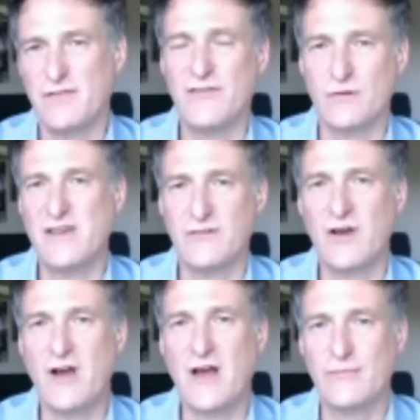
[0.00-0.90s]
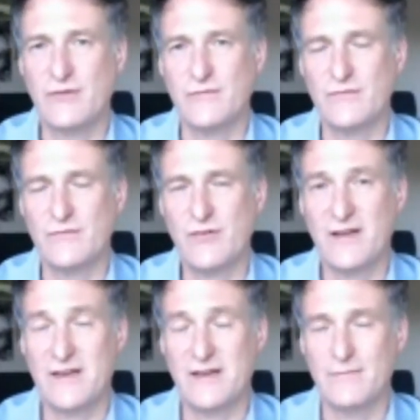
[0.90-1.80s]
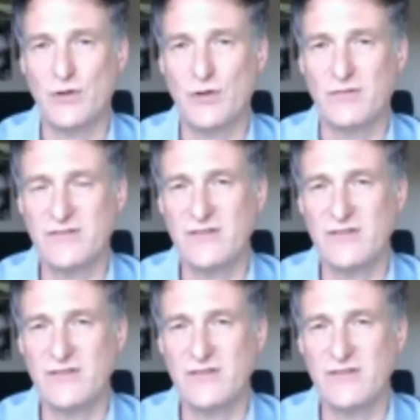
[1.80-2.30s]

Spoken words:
three sort of types of training,